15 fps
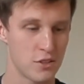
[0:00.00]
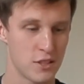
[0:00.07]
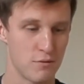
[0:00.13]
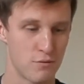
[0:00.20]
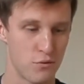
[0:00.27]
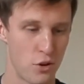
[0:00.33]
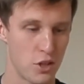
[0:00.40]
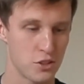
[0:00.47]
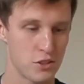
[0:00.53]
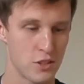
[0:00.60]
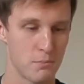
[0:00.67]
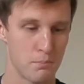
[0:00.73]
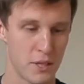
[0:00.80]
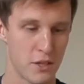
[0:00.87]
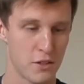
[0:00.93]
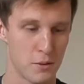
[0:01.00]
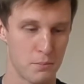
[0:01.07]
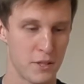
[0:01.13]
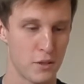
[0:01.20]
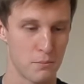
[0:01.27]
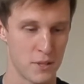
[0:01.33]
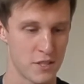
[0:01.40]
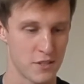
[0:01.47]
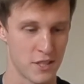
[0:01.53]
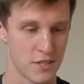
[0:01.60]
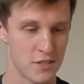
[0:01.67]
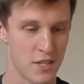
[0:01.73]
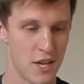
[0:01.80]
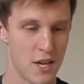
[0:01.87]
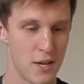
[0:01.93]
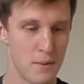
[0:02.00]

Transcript: in fraudulent peer-to-peer business,